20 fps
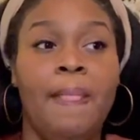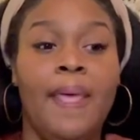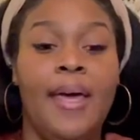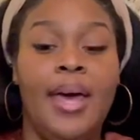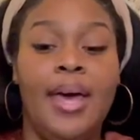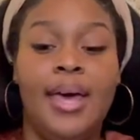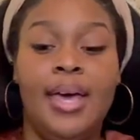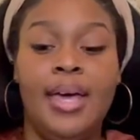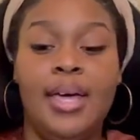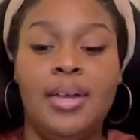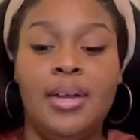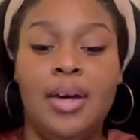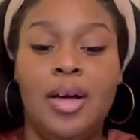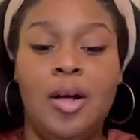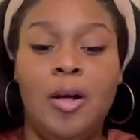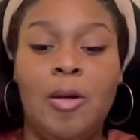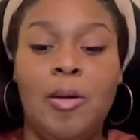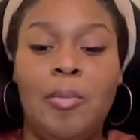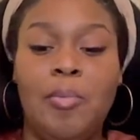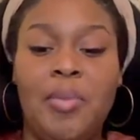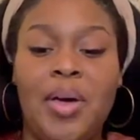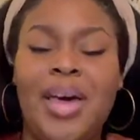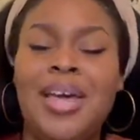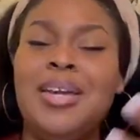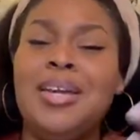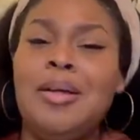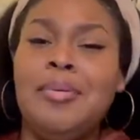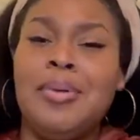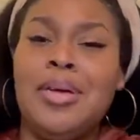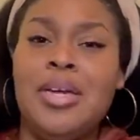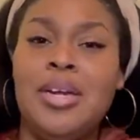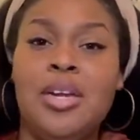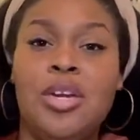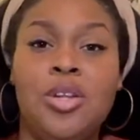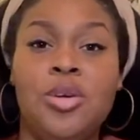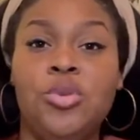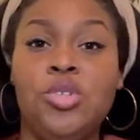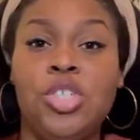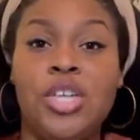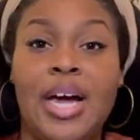And um, I ended up getting a
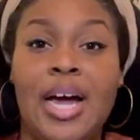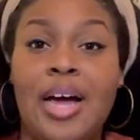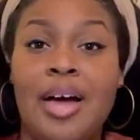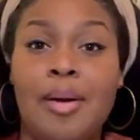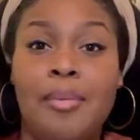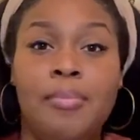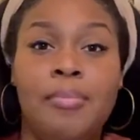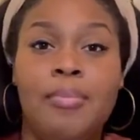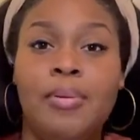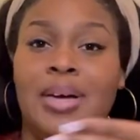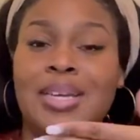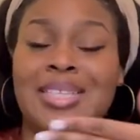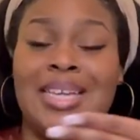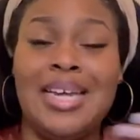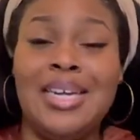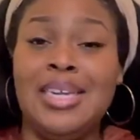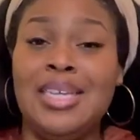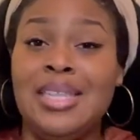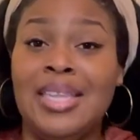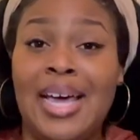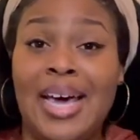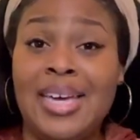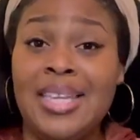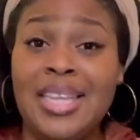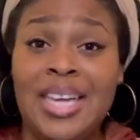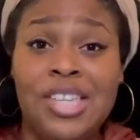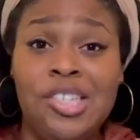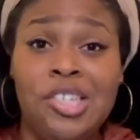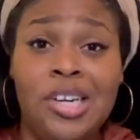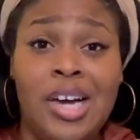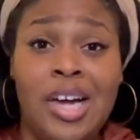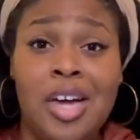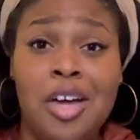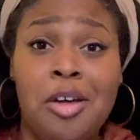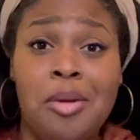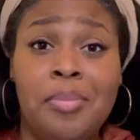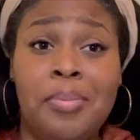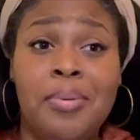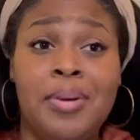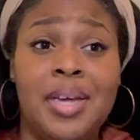new job because I didn't like that
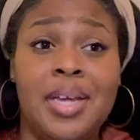job